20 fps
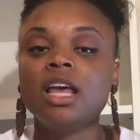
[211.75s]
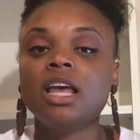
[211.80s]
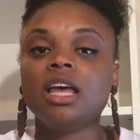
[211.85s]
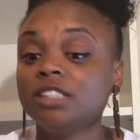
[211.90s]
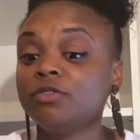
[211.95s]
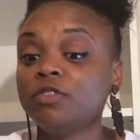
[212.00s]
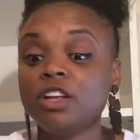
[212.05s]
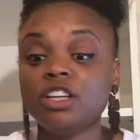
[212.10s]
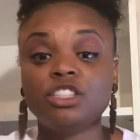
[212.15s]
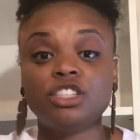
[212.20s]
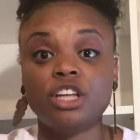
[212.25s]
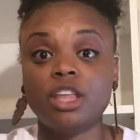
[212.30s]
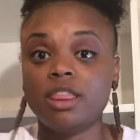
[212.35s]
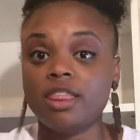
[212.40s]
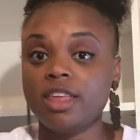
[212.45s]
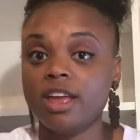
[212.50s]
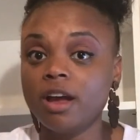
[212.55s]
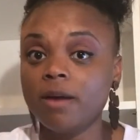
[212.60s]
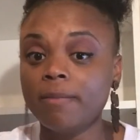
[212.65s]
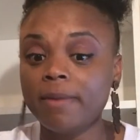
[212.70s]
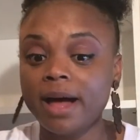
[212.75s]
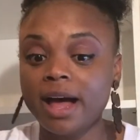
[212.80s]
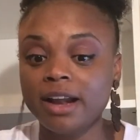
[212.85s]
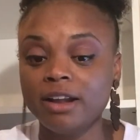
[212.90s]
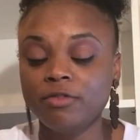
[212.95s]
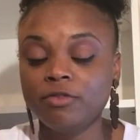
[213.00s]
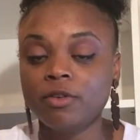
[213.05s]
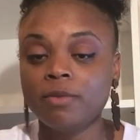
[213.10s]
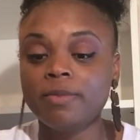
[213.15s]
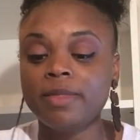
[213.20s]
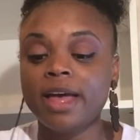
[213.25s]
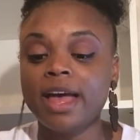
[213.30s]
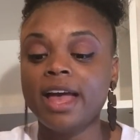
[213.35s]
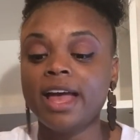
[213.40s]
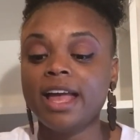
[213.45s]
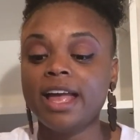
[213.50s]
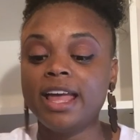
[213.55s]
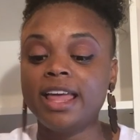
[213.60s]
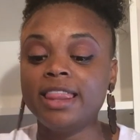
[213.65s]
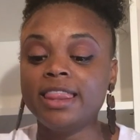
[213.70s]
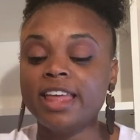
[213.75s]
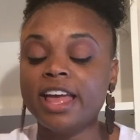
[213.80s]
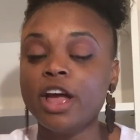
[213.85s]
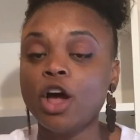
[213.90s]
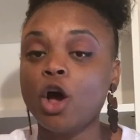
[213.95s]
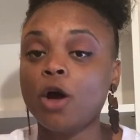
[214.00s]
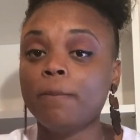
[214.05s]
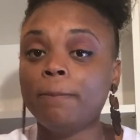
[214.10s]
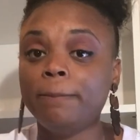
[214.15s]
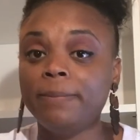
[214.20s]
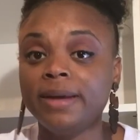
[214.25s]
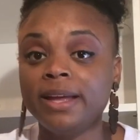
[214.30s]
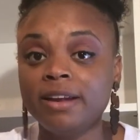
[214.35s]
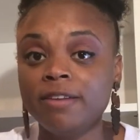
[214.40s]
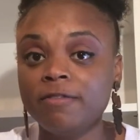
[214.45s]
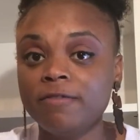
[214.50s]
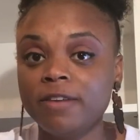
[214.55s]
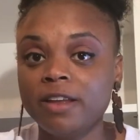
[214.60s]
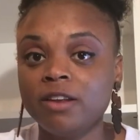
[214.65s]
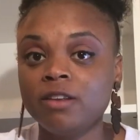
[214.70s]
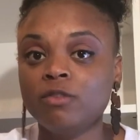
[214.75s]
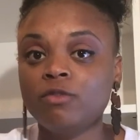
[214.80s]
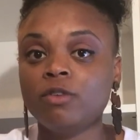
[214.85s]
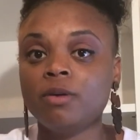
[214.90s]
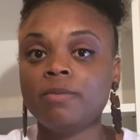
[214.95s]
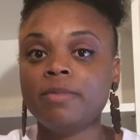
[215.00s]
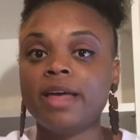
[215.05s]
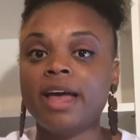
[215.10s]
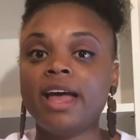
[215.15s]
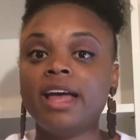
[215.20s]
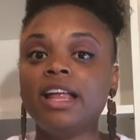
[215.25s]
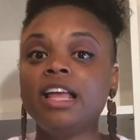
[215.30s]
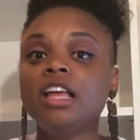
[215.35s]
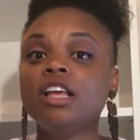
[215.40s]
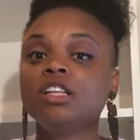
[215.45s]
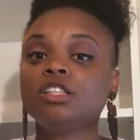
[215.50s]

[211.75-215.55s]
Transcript: it's flushing their body from that and they are benefiting from that.